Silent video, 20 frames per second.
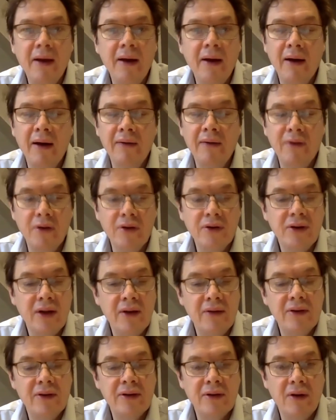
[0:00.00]
But
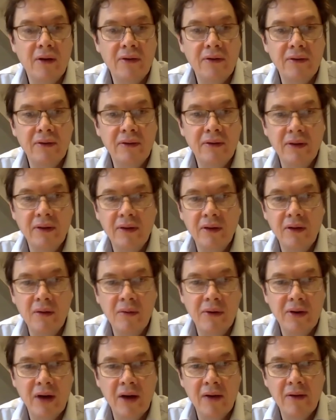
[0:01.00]
unfortunately, every so
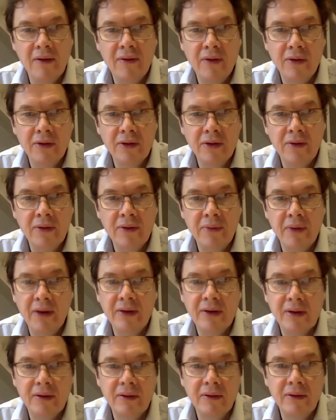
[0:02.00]
often the Uber driver falls
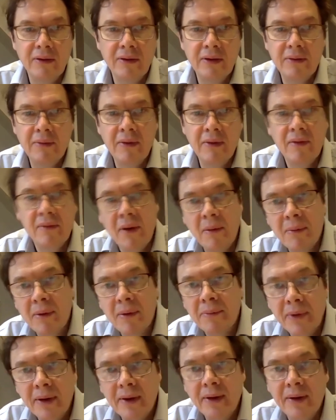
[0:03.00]
off his bicycle and there's a bit of
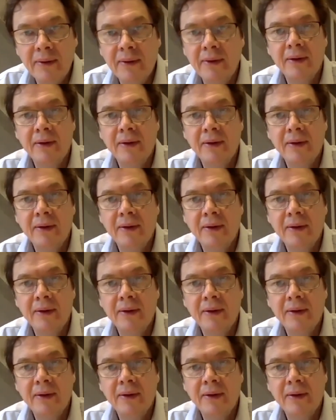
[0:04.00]
a problem,